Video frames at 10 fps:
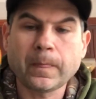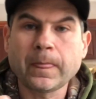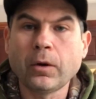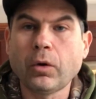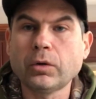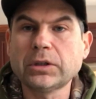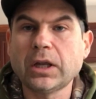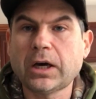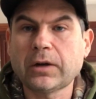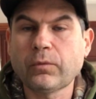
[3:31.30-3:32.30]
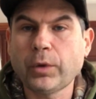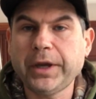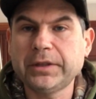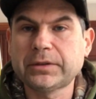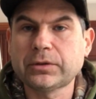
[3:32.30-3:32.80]
hold a lot of
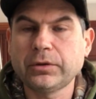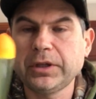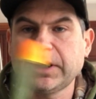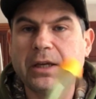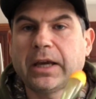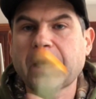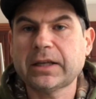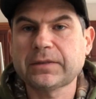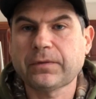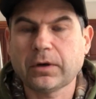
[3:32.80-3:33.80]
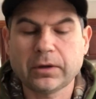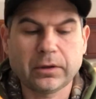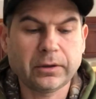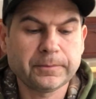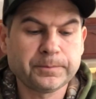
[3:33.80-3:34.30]
weight so you can cast
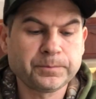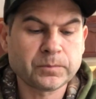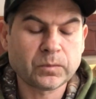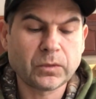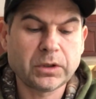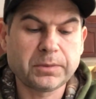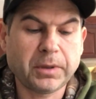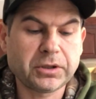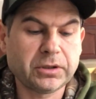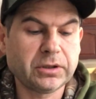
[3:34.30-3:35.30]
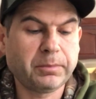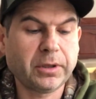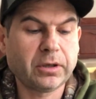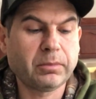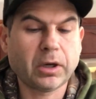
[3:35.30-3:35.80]
farther, especially in the
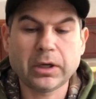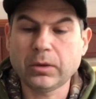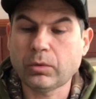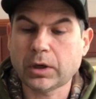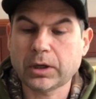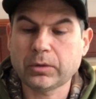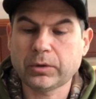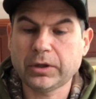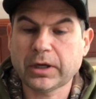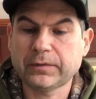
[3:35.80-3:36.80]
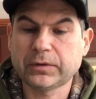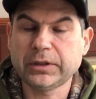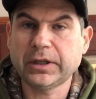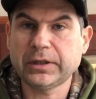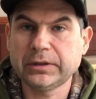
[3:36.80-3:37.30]
bigger body of water where you have to
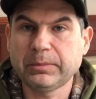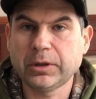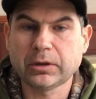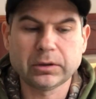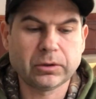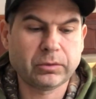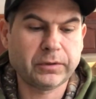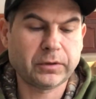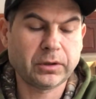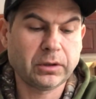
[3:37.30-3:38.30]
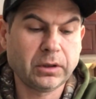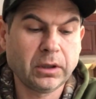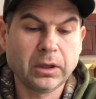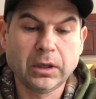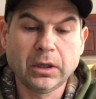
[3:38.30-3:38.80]
get in the middle of the river
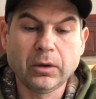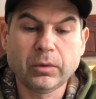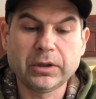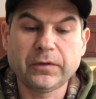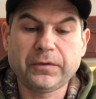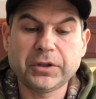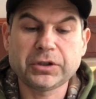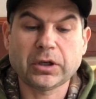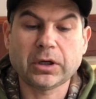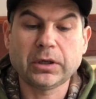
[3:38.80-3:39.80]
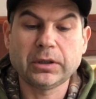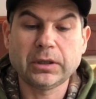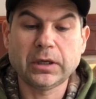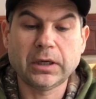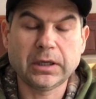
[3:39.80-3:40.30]
where the fish are.
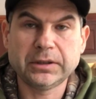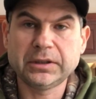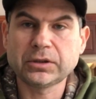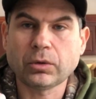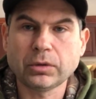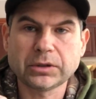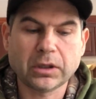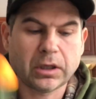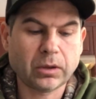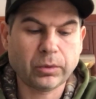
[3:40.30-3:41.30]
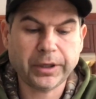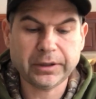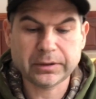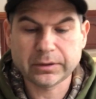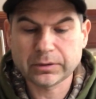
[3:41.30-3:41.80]
This holds a lot of
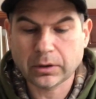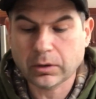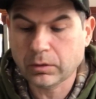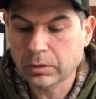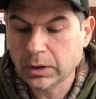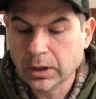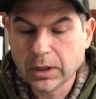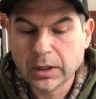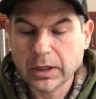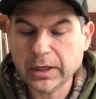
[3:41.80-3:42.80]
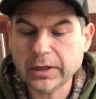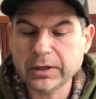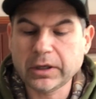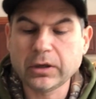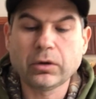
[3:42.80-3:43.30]
weight. So, and then you
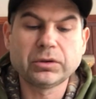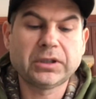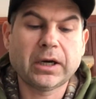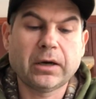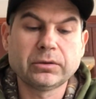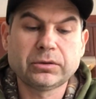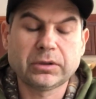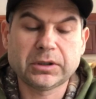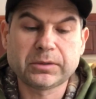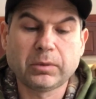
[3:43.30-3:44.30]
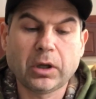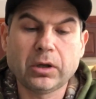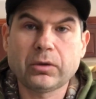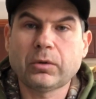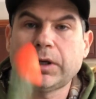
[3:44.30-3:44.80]
can go down to a
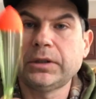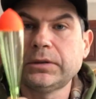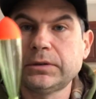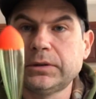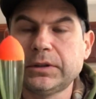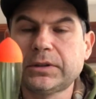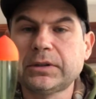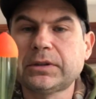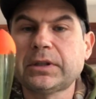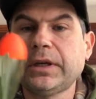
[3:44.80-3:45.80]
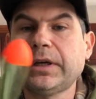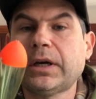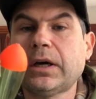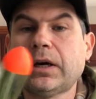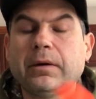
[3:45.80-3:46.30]
smaller one. This is
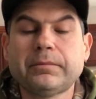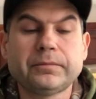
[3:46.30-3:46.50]
a